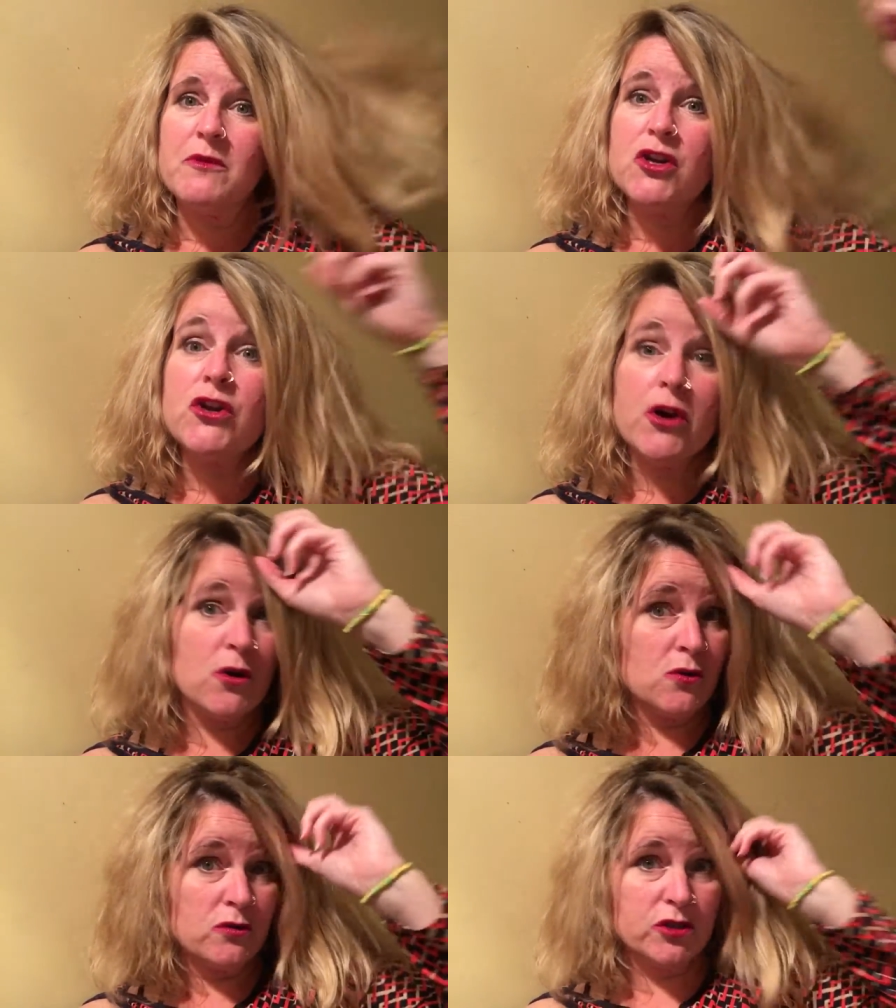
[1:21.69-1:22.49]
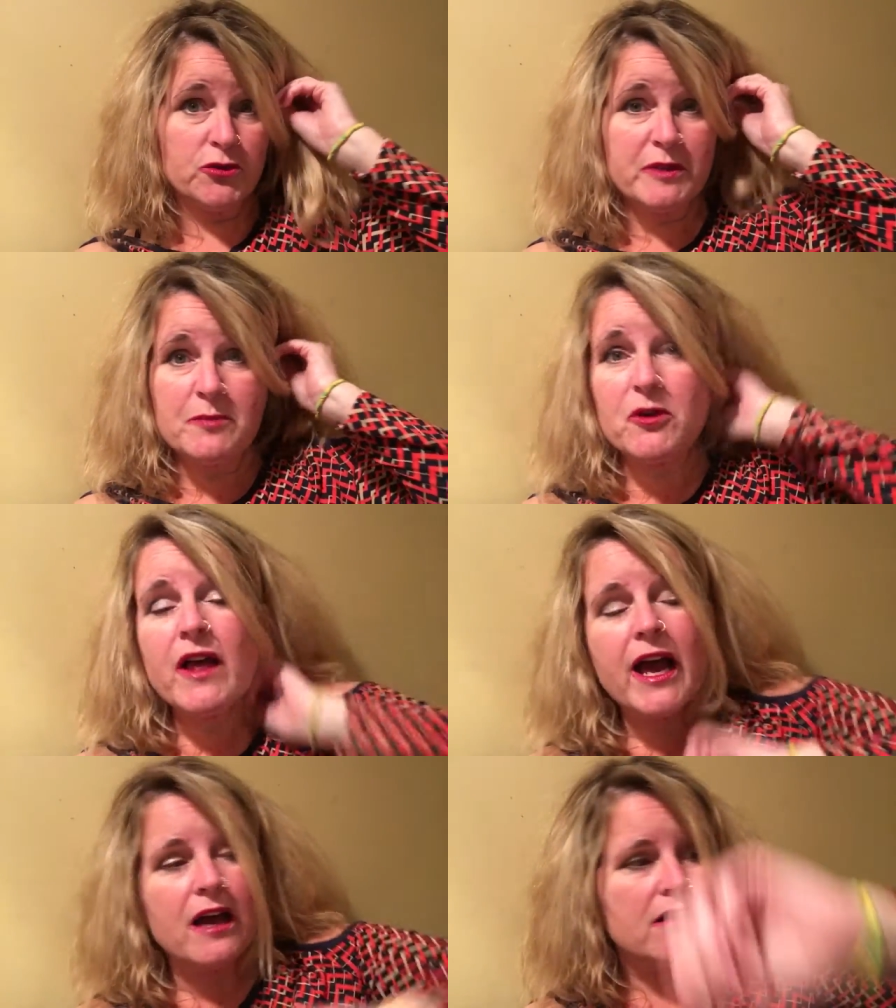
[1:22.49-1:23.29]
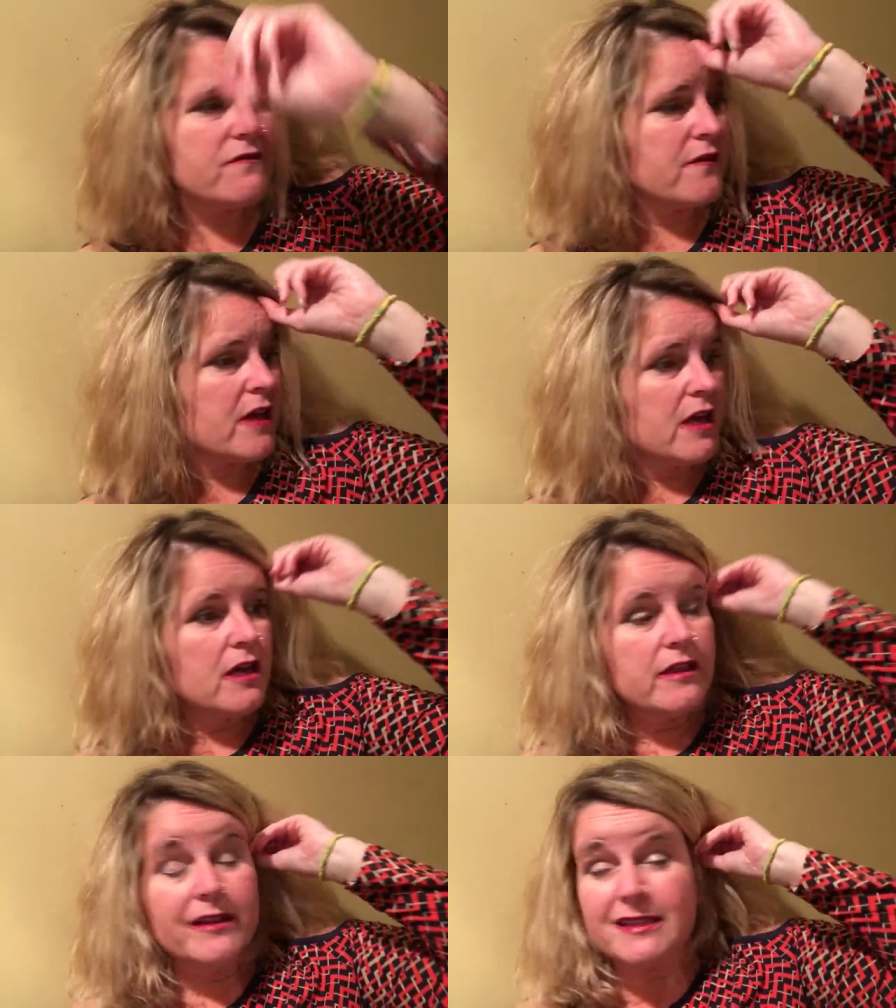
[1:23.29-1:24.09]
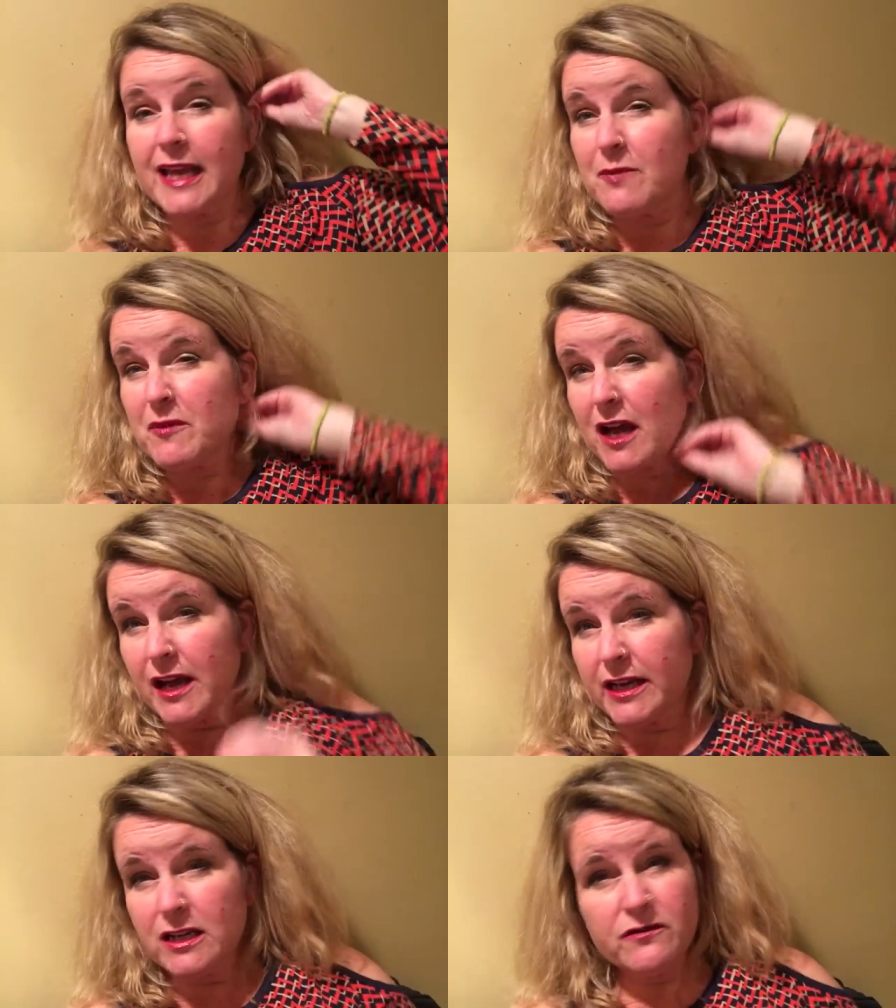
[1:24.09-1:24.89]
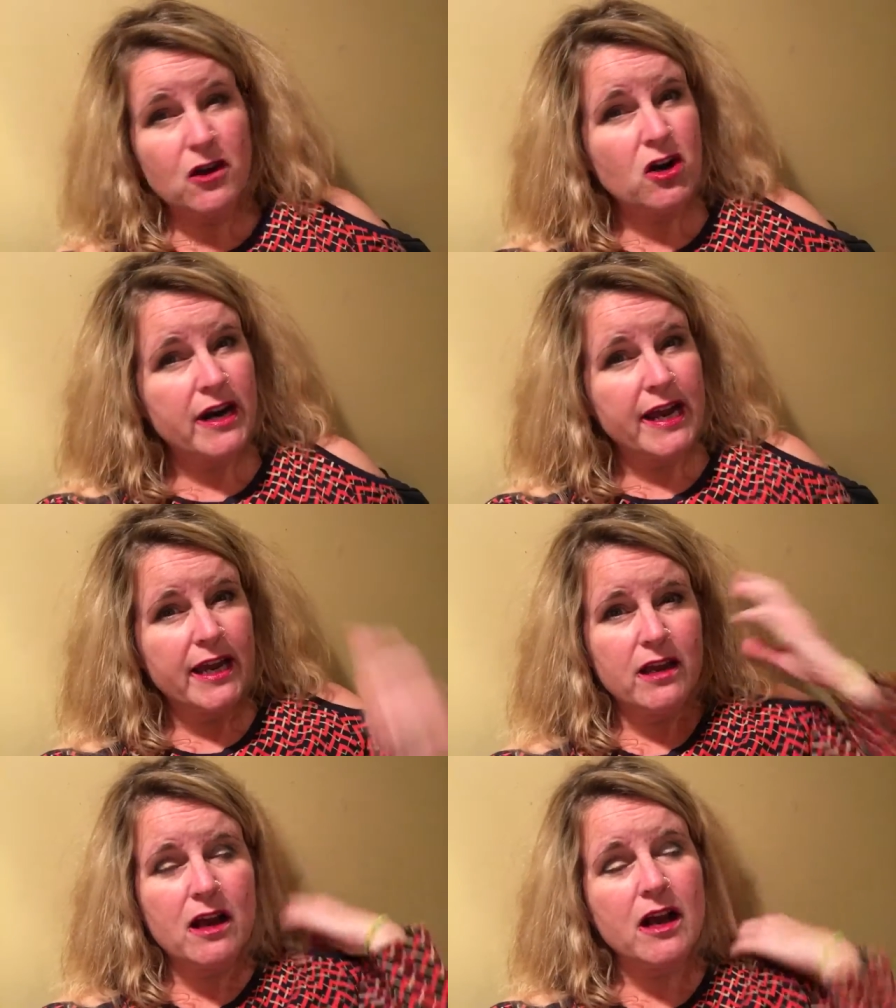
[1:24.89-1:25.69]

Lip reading: No two people have the same kind of RA.